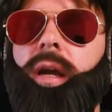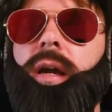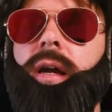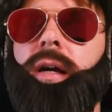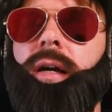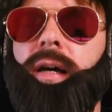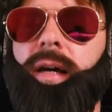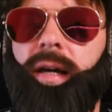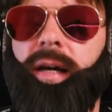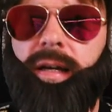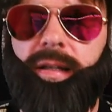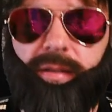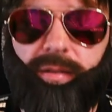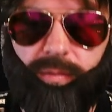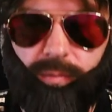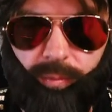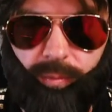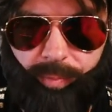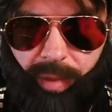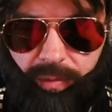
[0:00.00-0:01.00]

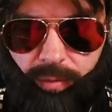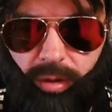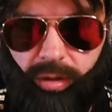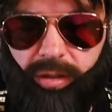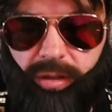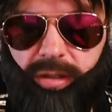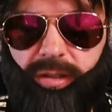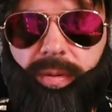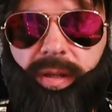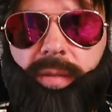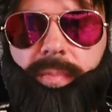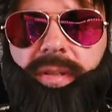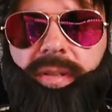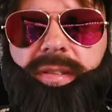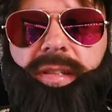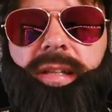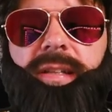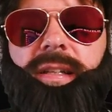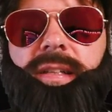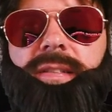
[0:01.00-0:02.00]
By
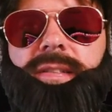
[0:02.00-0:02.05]
120%,